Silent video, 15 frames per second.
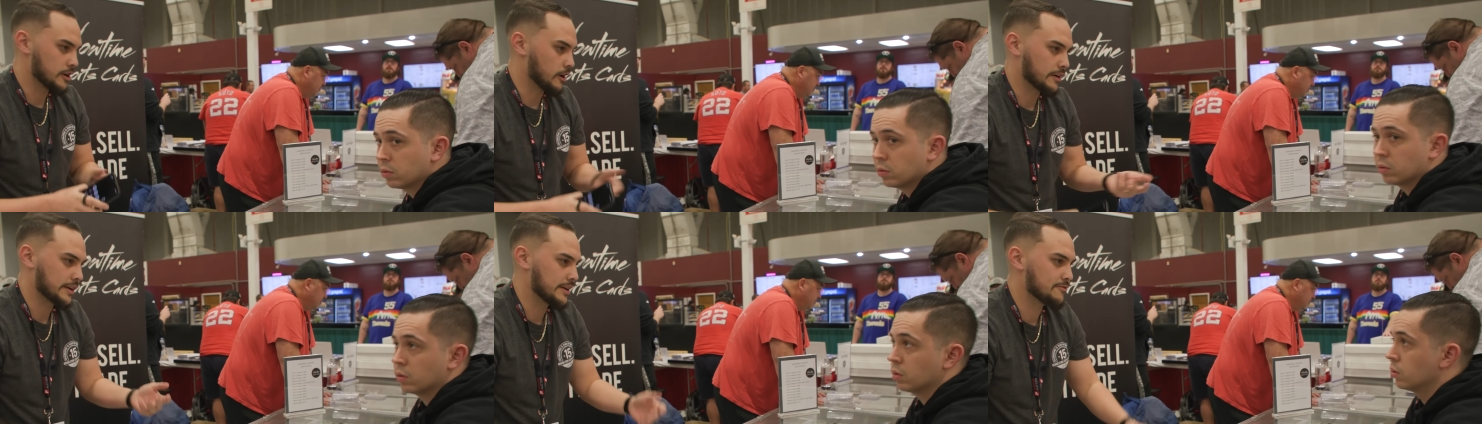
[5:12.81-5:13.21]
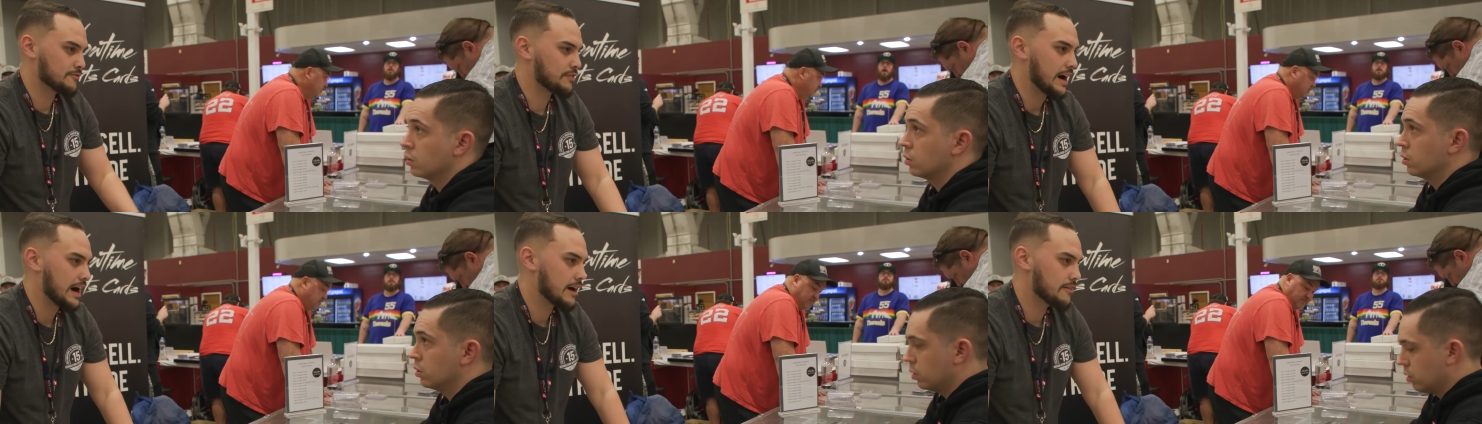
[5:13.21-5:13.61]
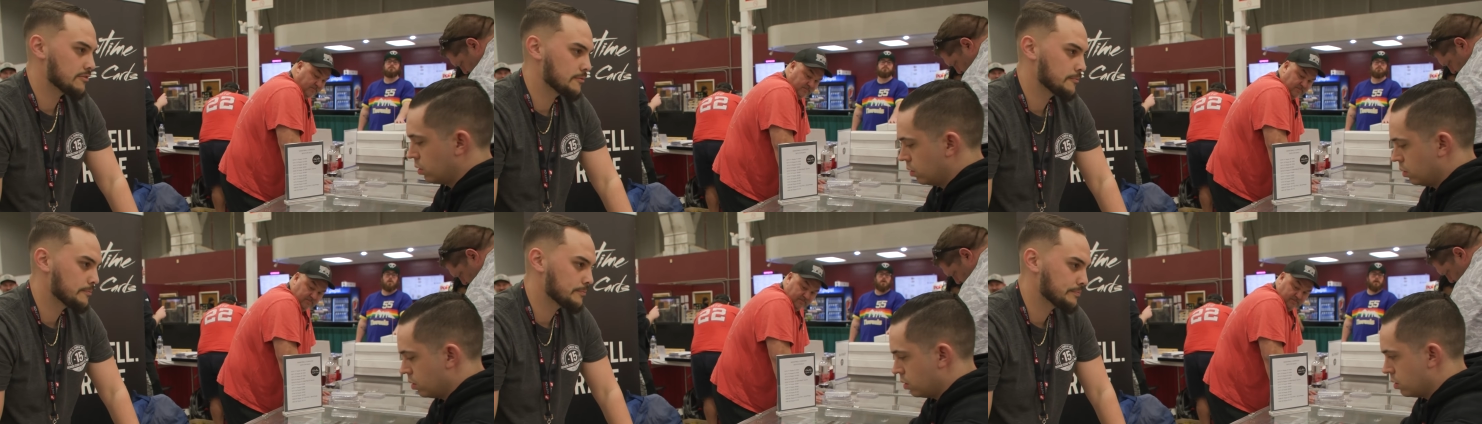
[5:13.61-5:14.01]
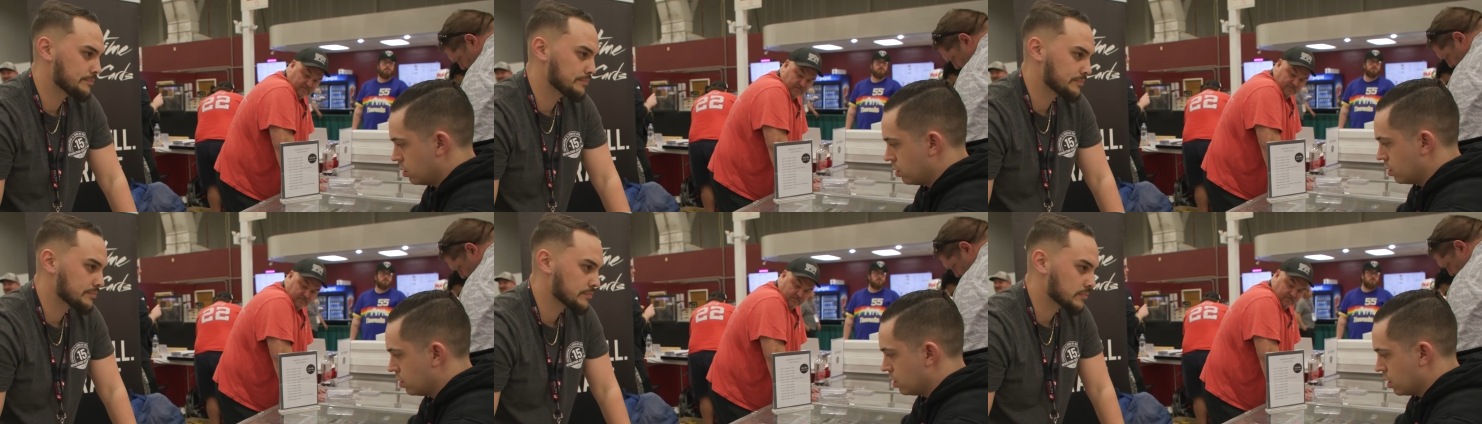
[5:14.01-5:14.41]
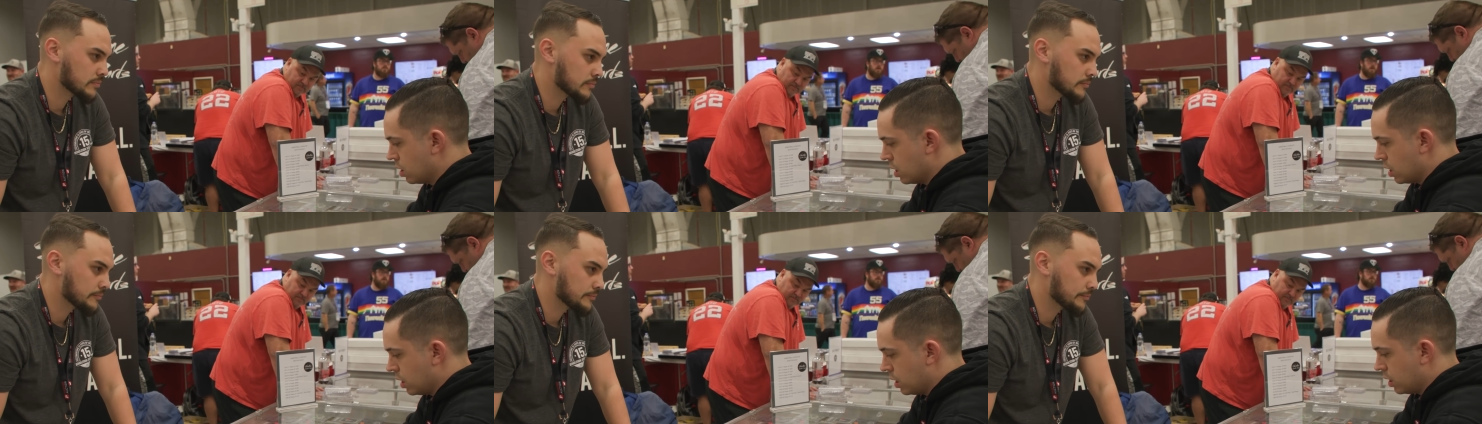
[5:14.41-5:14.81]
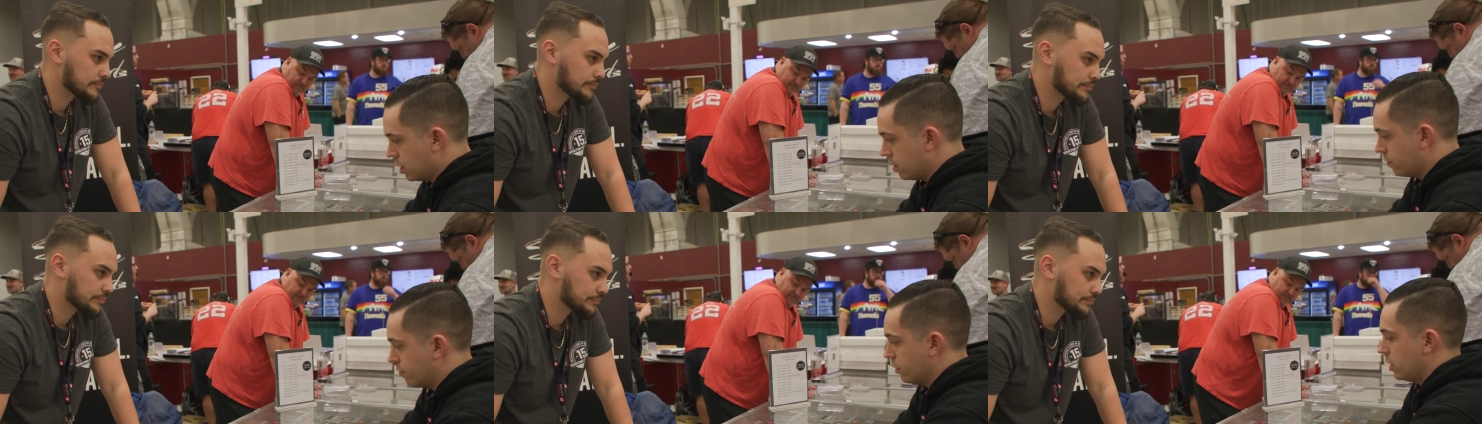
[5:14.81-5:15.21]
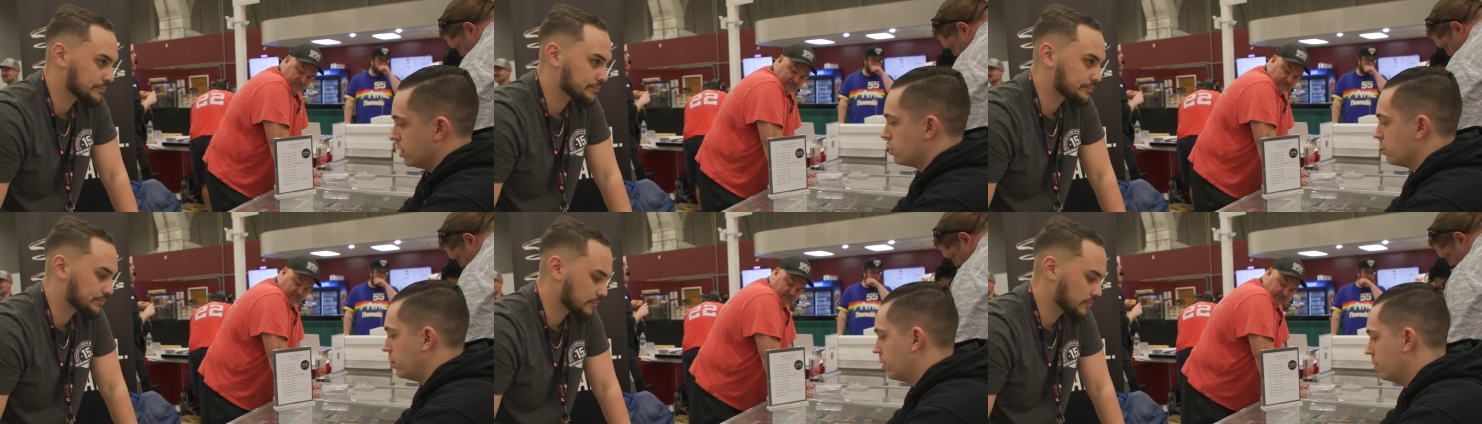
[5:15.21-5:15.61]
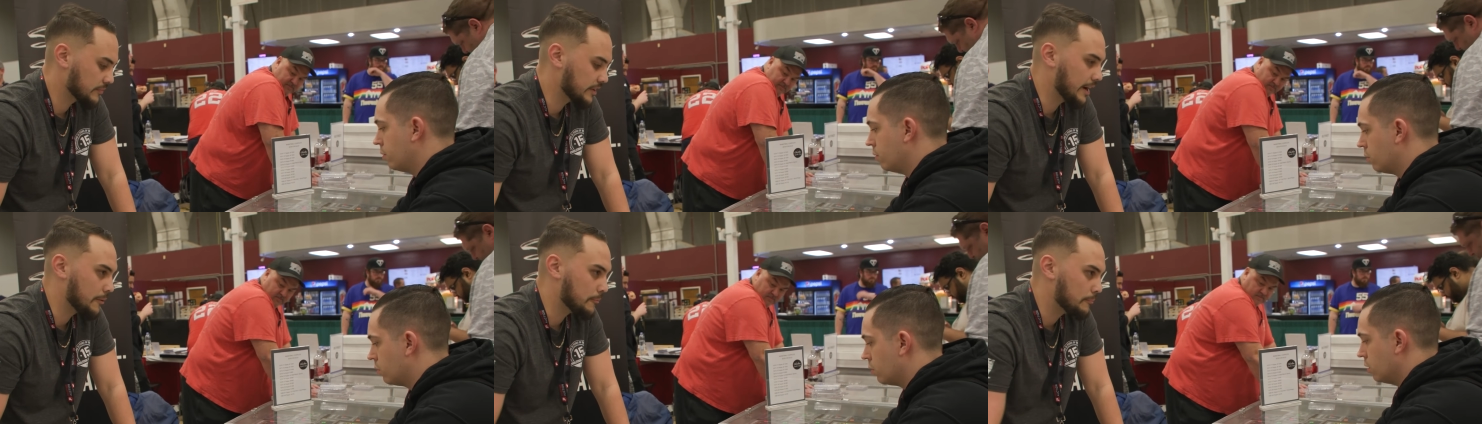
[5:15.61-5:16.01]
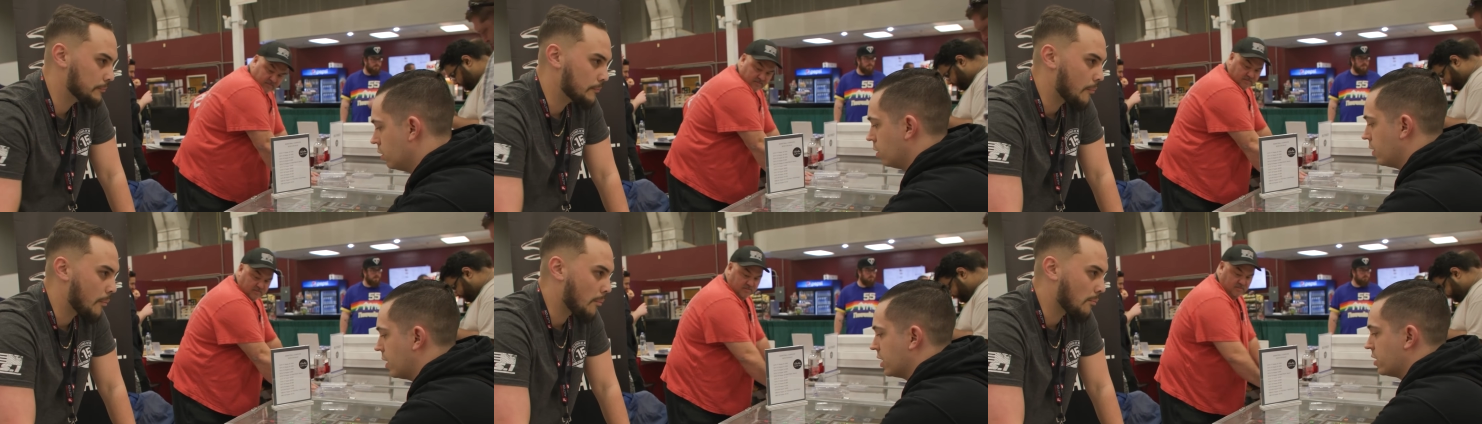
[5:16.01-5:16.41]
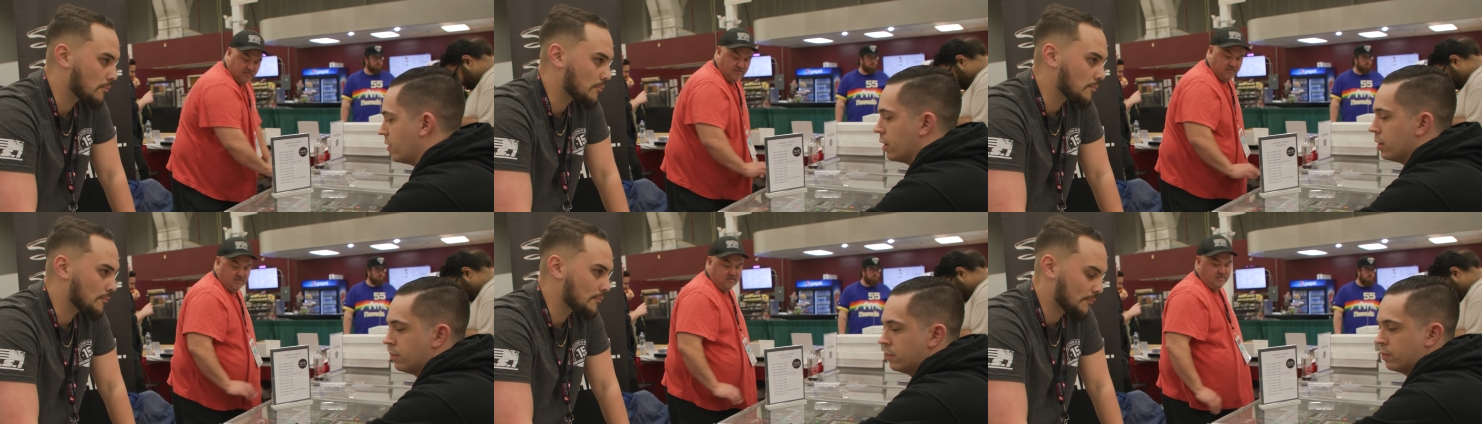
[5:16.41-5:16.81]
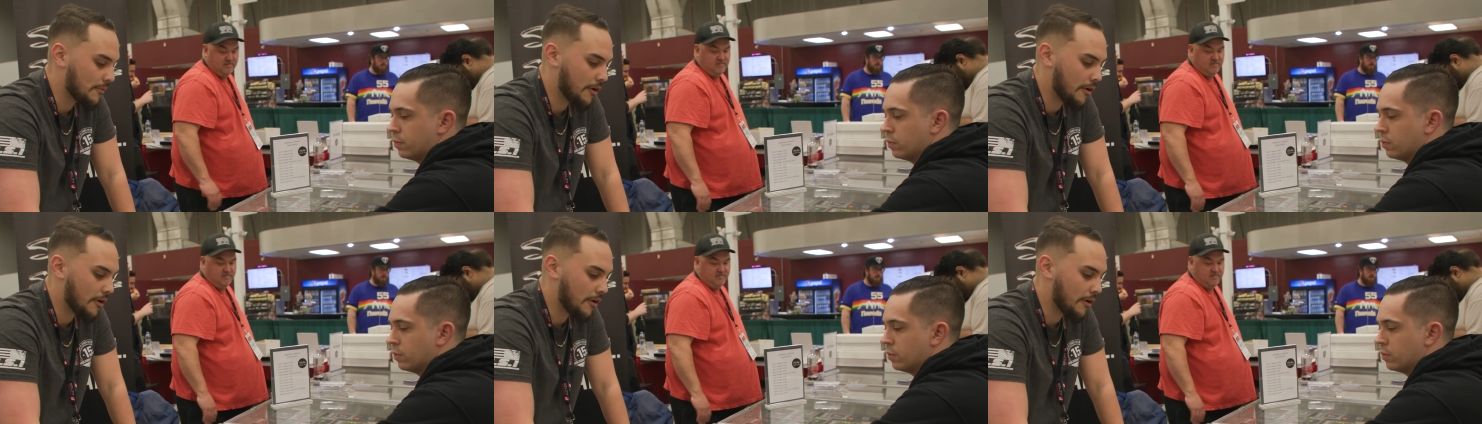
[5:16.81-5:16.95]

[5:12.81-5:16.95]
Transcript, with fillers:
Speaker 1: Call it even five. Uh, for these three? Yeah. That's fine.